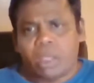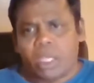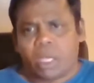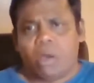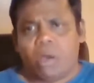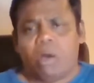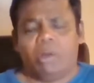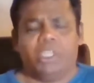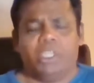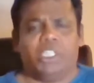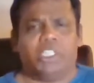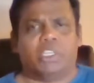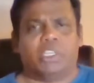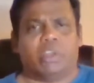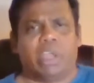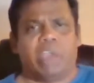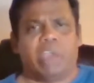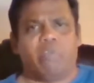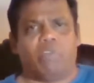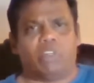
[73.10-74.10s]
the college is
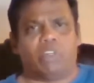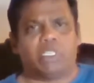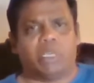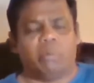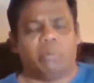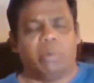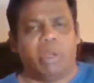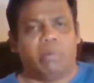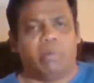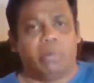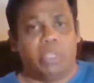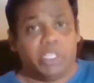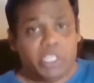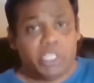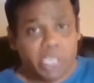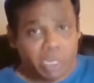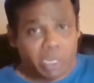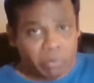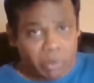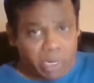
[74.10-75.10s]
looking for somebody with a
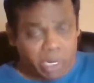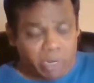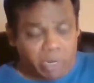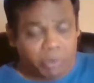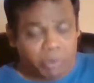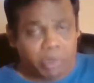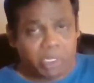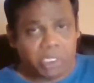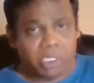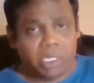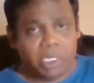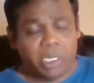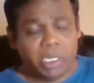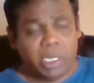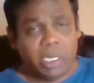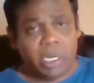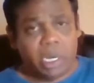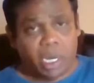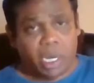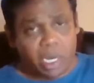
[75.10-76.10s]
genuine interest.
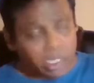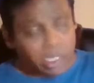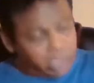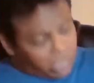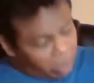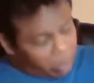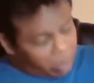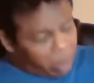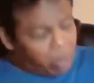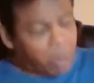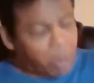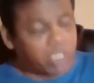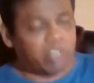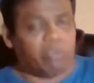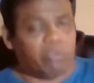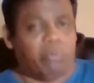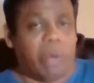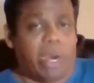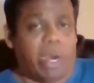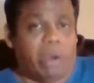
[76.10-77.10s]
Uh, some amount
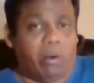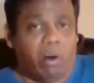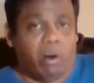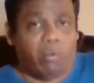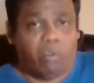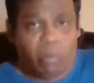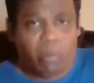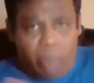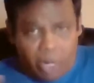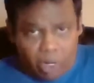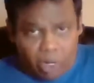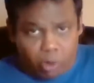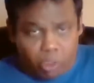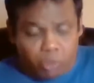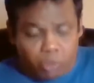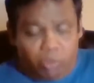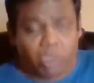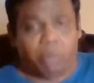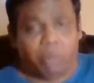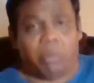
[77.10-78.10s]
of background would be
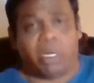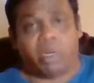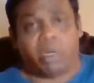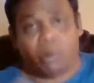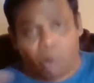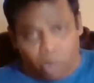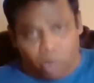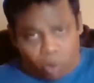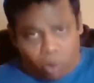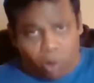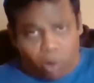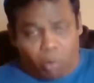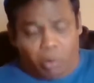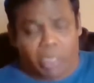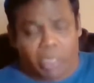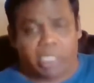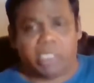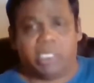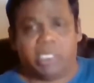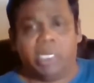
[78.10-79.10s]
useful, but not
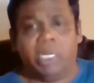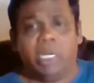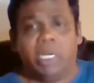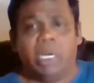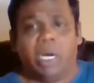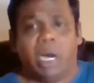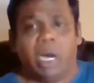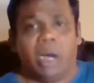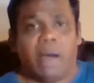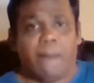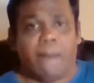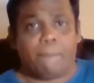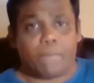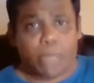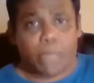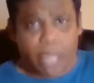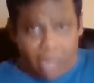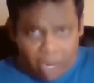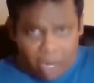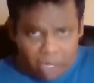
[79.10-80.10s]
always. Uh,
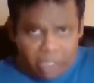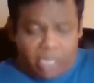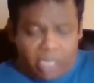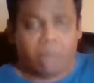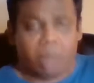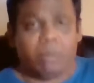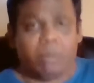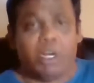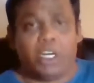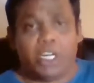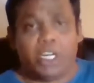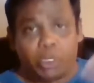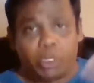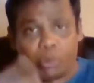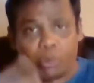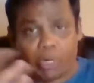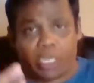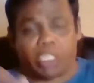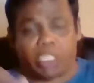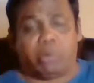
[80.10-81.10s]
and the ability
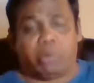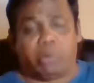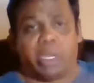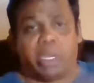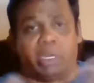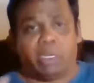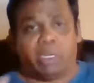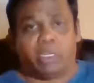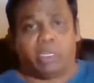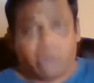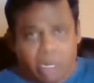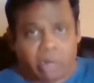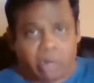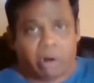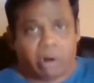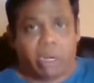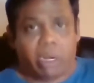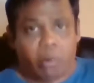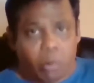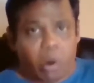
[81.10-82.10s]
to explain
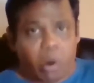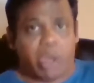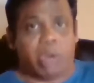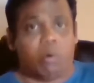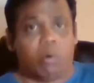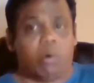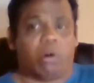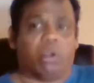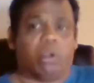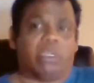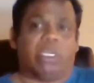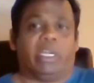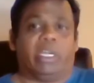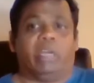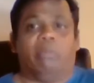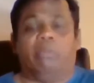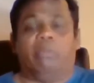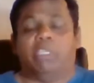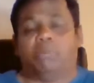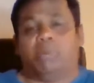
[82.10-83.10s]
clearly why you want to
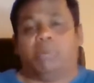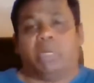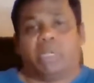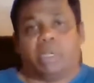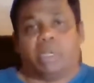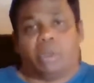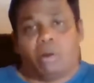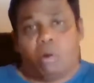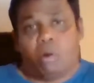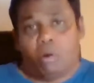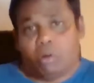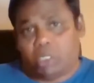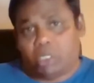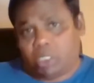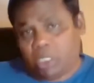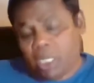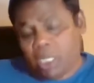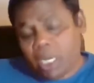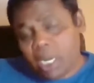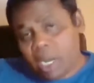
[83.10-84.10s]
take up this particular course